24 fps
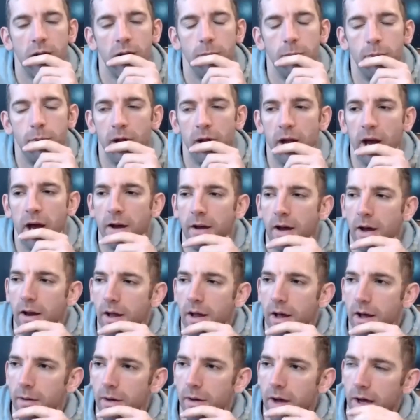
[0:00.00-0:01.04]
But
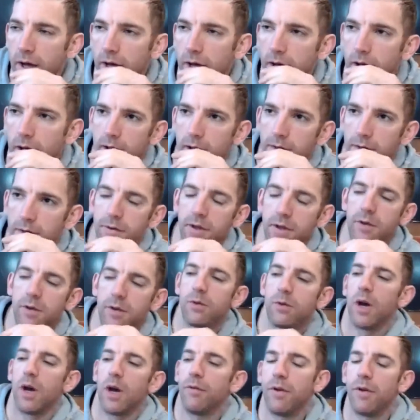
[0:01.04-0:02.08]
I
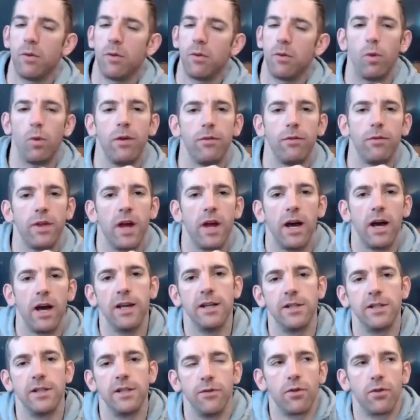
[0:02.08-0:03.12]
think with that
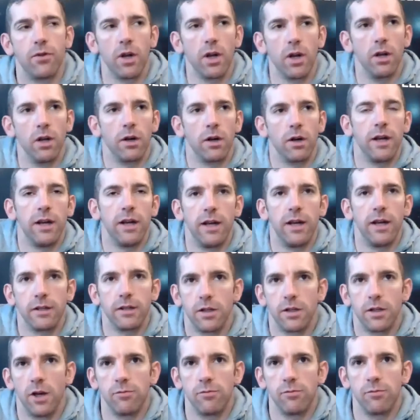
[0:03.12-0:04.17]
is you've got to look at it in
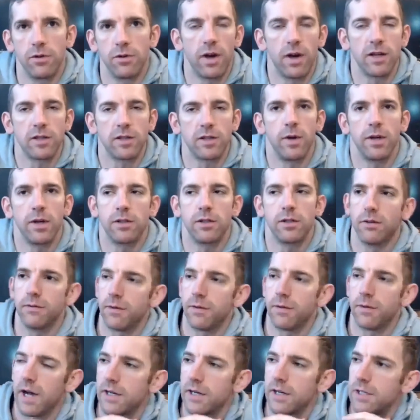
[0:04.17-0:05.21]
terms of aspects
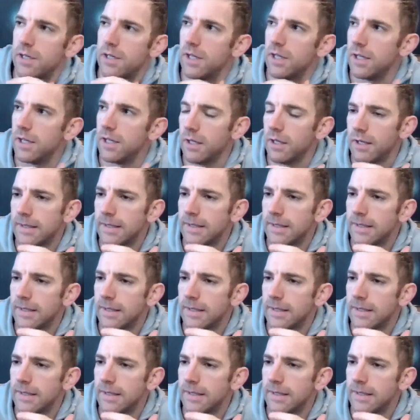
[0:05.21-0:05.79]
of actually